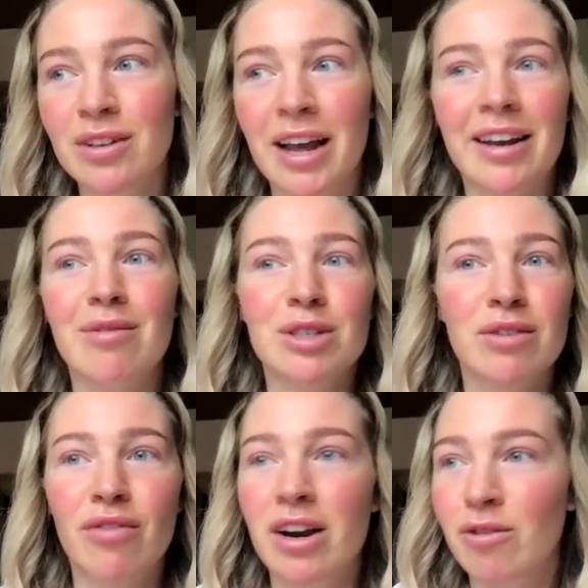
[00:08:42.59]
like, I was
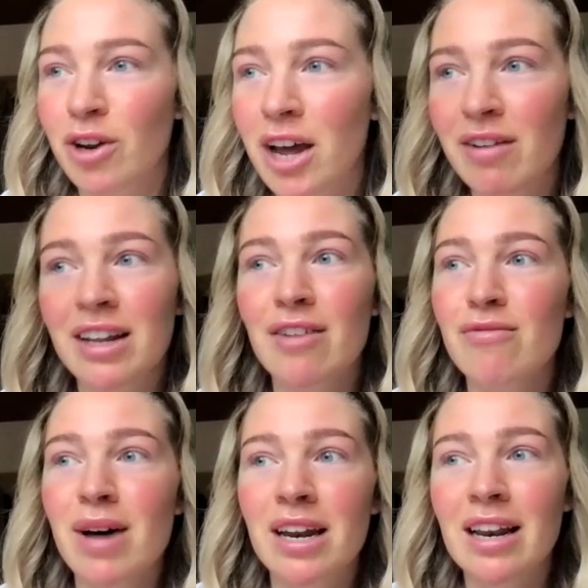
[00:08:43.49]
afraid of not having enough
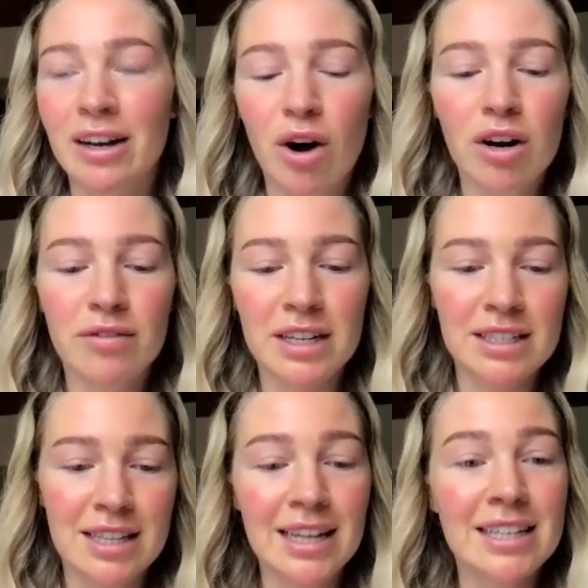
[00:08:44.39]
money, like all of
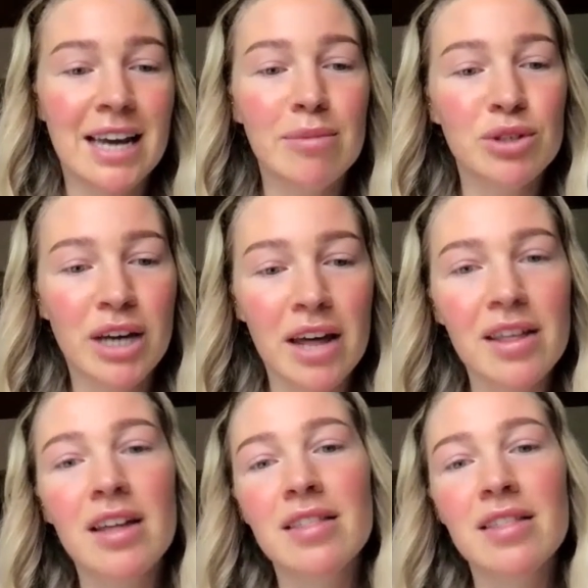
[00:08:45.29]
these things came together.